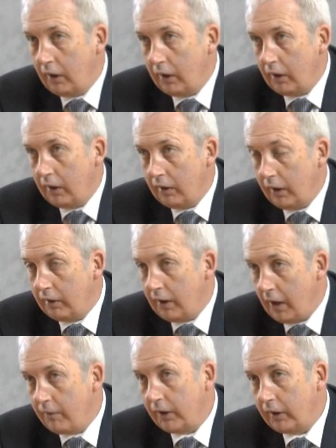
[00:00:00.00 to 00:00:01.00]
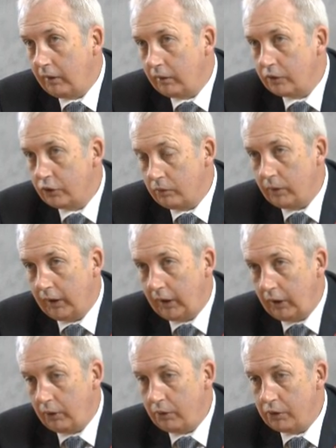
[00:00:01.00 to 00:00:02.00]
And having
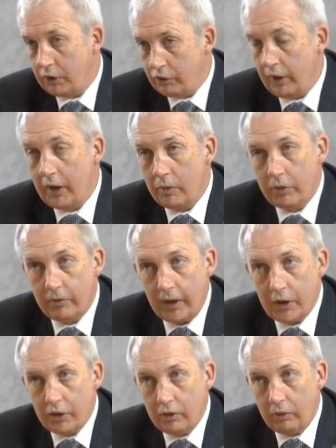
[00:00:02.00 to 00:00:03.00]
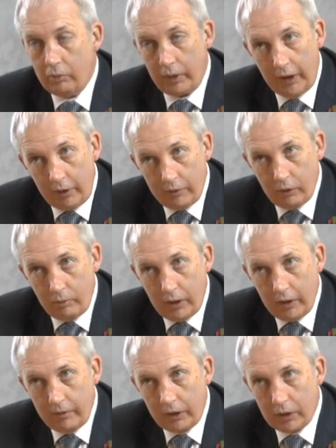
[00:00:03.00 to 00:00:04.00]
somebody who is a trained professional, paid for
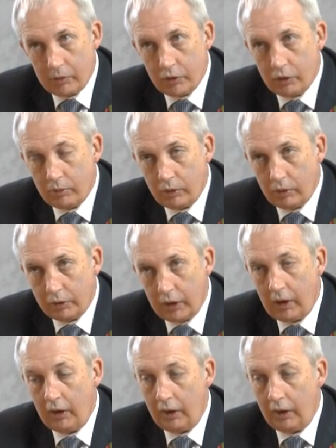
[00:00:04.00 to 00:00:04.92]
by victim support,